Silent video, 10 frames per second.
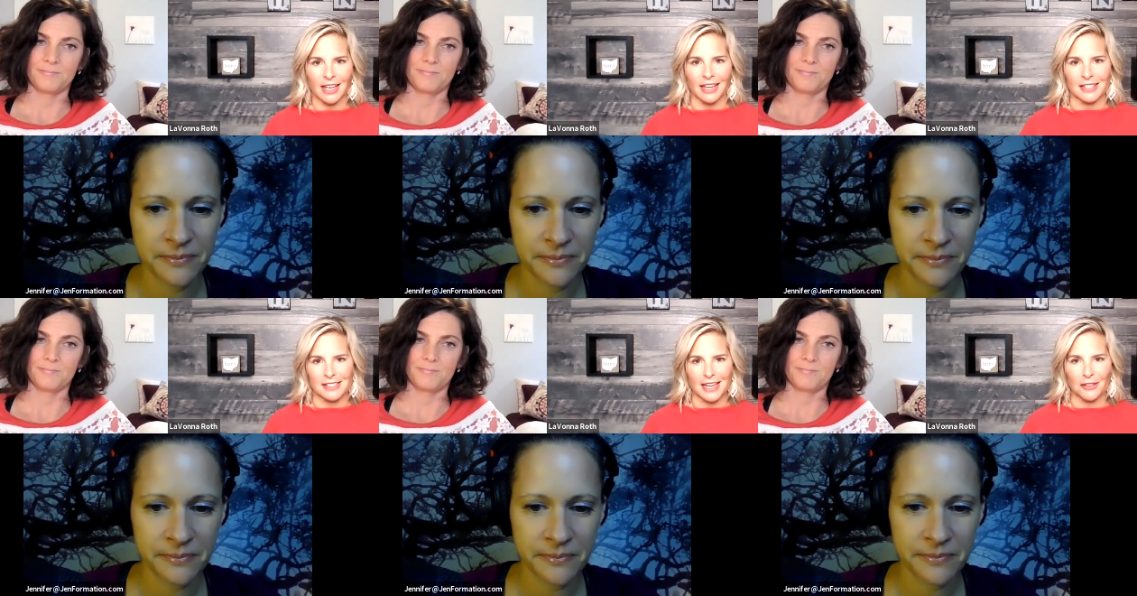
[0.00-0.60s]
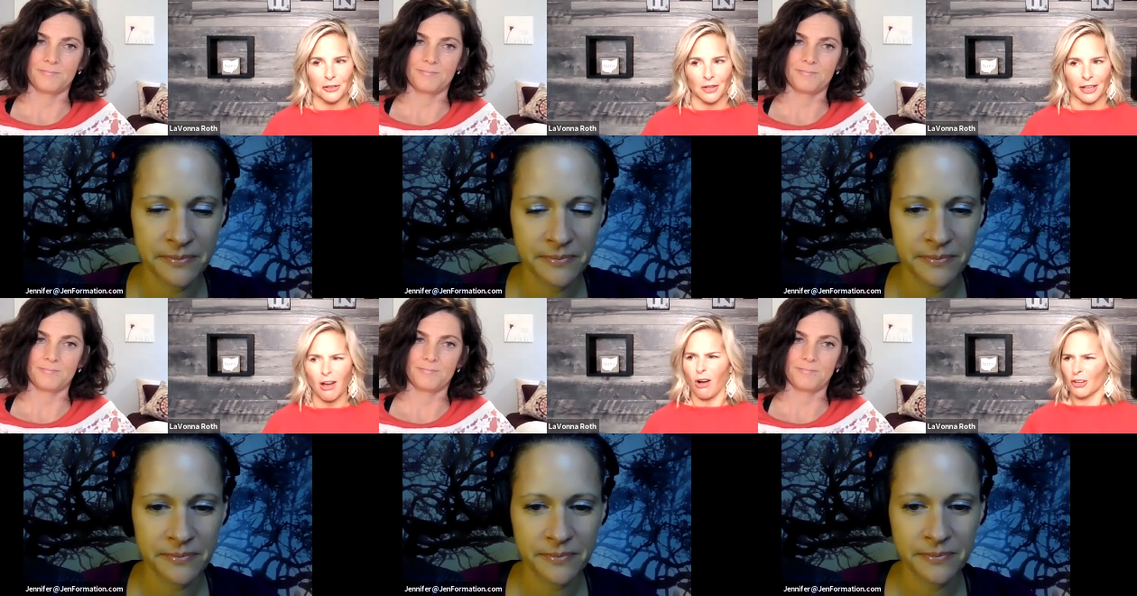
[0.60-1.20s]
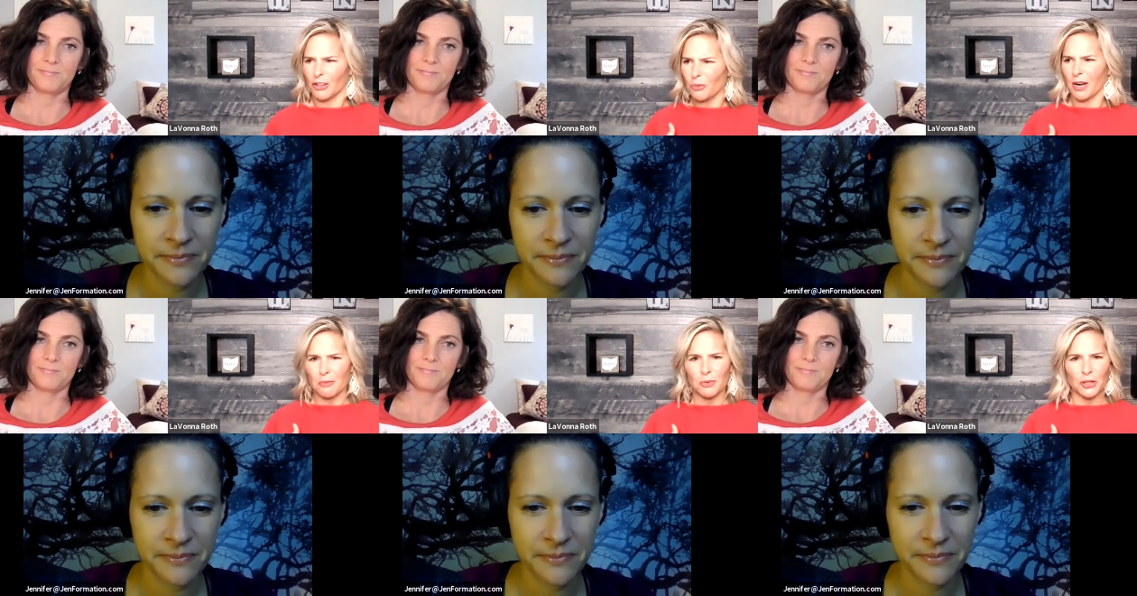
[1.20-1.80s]
Speaker 1: instead they're like oh you know what
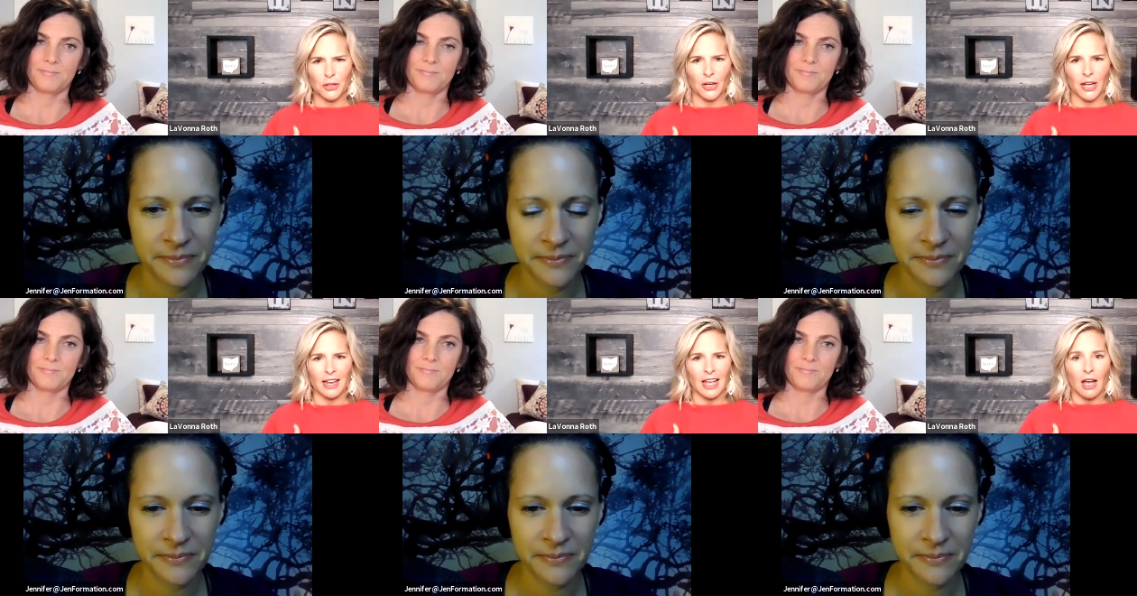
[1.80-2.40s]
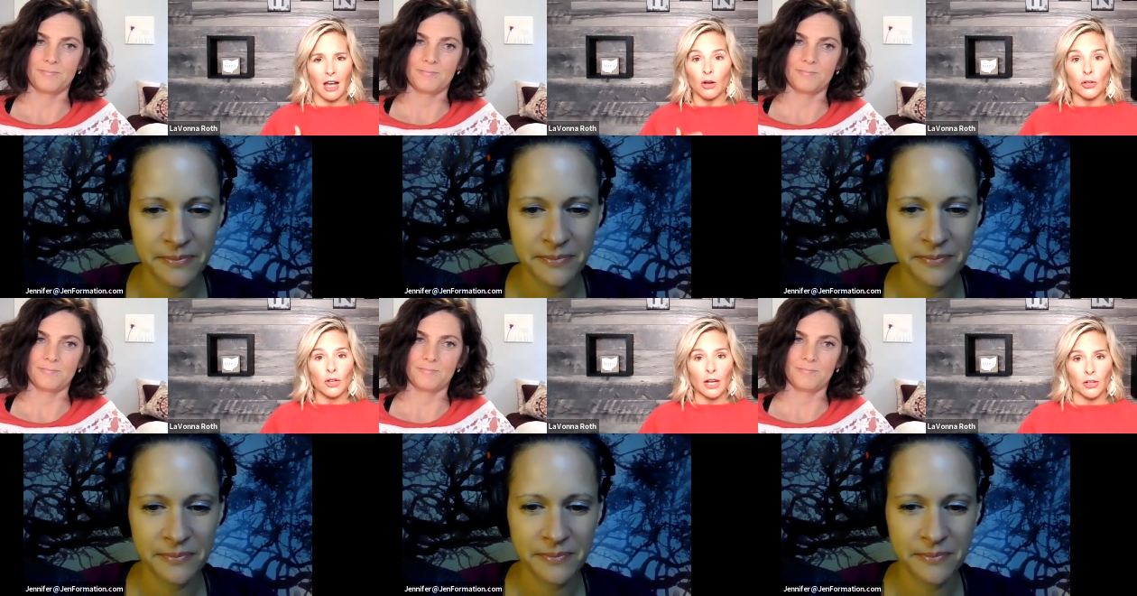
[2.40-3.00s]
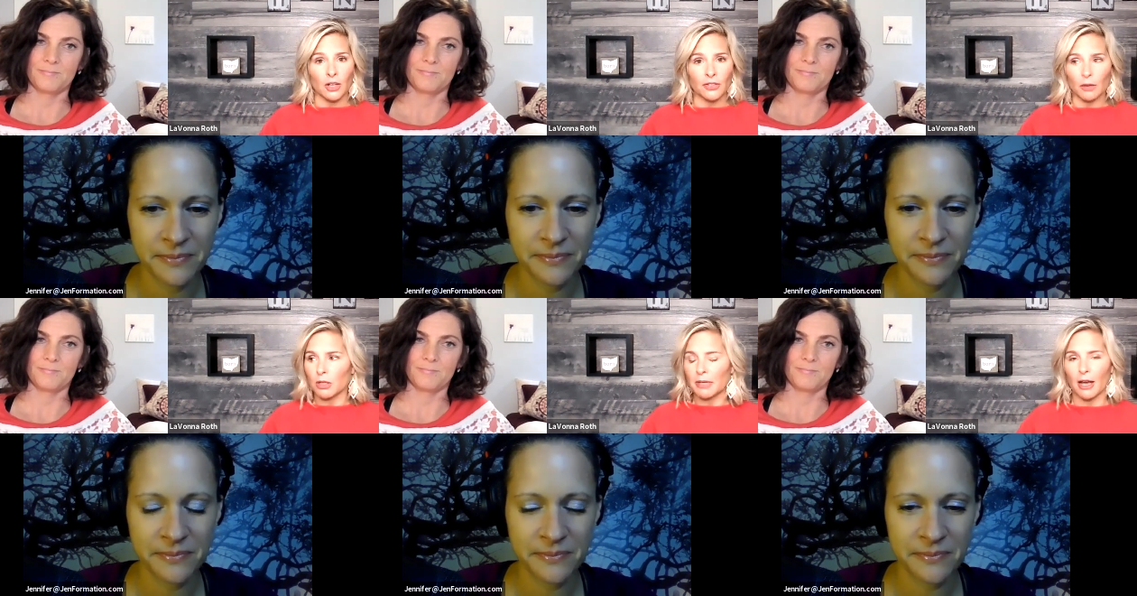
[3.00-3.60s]
i'm really good at oh you're not good at that
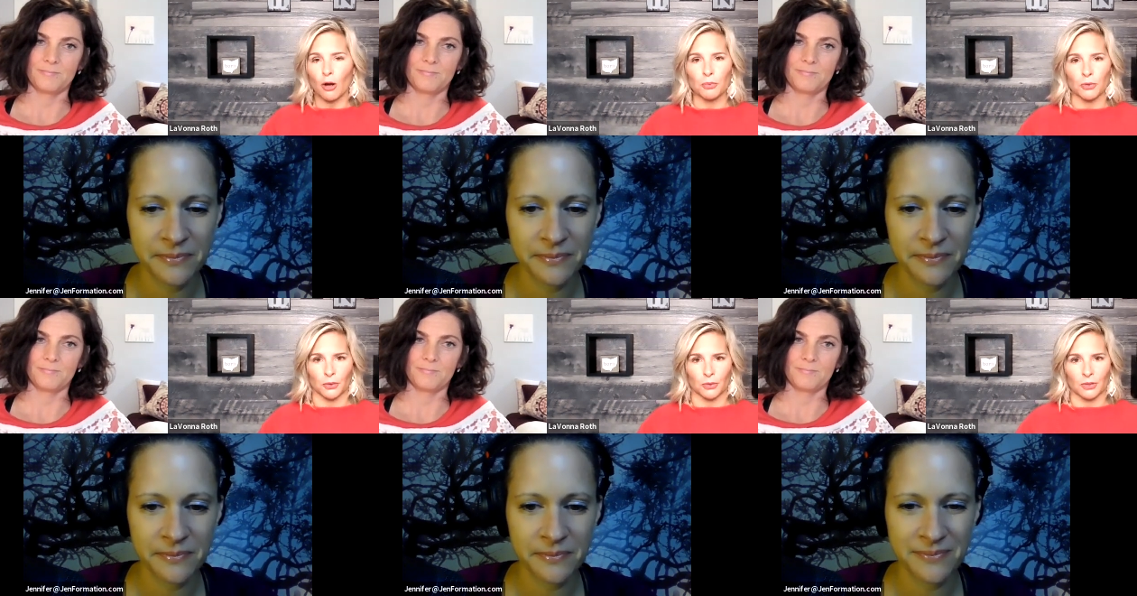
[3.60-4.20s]
let me help you